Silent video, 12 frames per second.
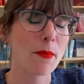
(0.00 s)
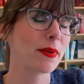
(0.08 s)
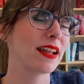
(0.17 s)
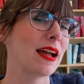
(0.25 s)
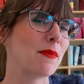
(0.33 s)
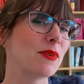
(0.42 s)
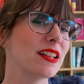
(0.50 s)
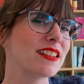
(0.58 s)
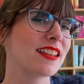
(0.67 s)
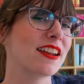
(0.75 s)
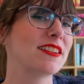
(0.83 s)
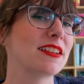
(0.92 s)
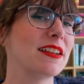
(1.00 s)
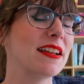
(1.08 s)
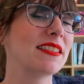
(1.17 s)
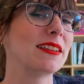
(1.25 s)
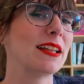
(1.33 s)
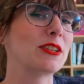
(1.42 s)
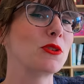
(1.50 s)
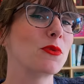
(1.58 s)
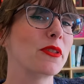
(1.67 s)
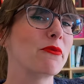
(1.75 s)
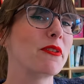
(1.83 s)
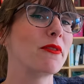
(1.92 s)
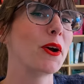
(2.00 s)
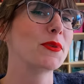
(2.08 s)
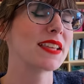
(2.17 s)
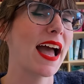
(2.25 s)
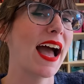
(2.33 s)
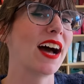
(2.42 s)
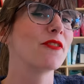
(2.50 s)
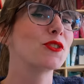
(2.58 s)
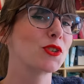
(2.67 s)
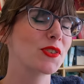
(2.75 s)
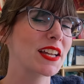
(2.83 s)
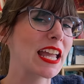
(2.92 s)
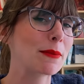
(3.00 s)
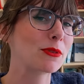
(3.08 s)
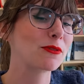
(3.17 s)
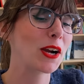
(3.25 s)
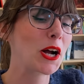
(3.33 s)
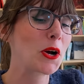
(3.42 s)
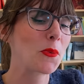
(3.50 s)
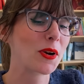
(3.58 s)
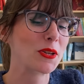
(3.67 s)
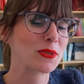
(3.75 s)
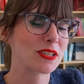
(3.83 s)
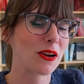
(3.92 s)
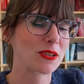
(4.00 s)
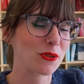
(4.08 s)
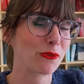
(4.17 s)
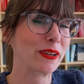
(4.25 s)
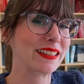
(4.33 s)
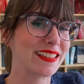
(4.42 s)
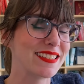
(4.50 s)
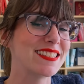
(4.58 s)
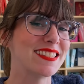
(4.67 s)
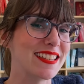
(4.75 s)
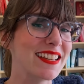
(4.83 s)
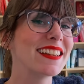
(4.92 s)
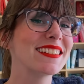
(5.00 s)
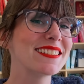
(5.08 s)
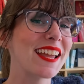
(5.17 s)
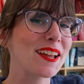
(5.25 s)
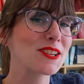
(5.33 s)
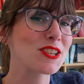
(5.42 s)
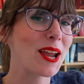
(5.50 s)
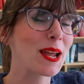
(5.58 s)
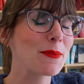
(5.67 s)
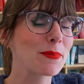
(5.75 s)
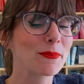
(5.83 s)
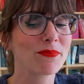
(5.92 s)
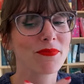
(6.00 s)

but I am really excited to knit the like two or three rows after the cable row where you start to really see it take shape